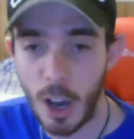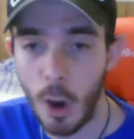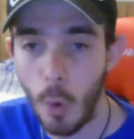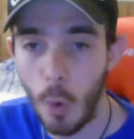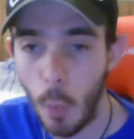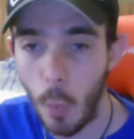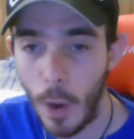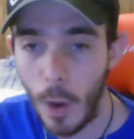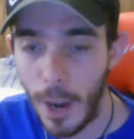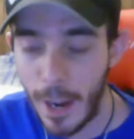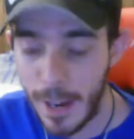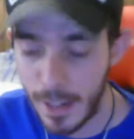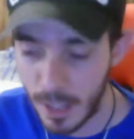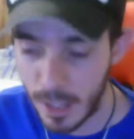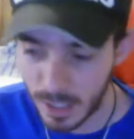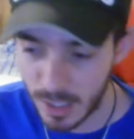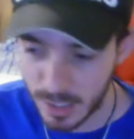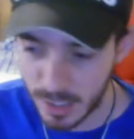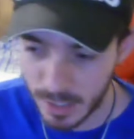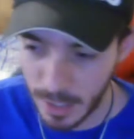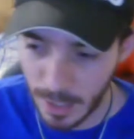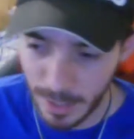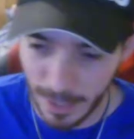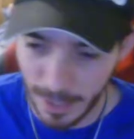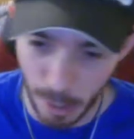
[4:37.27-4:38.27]

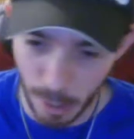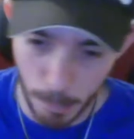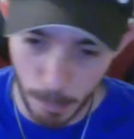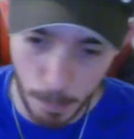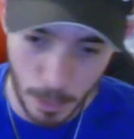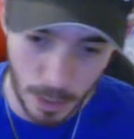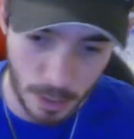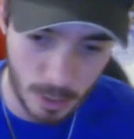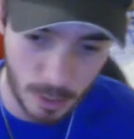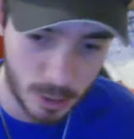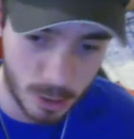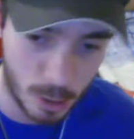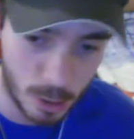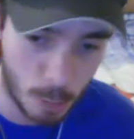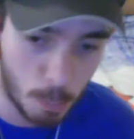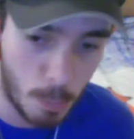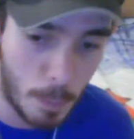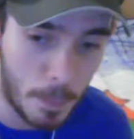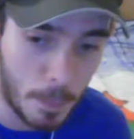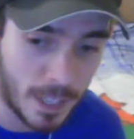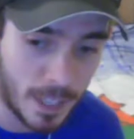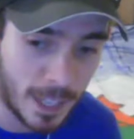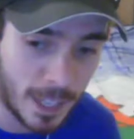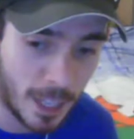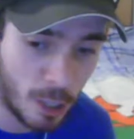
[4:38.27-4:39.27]
awareness a little bit, to
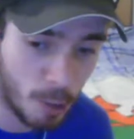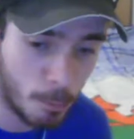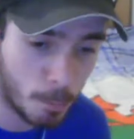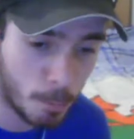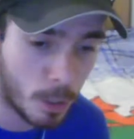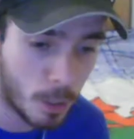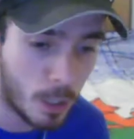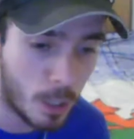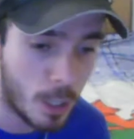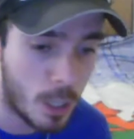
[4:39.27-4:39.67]
maybe help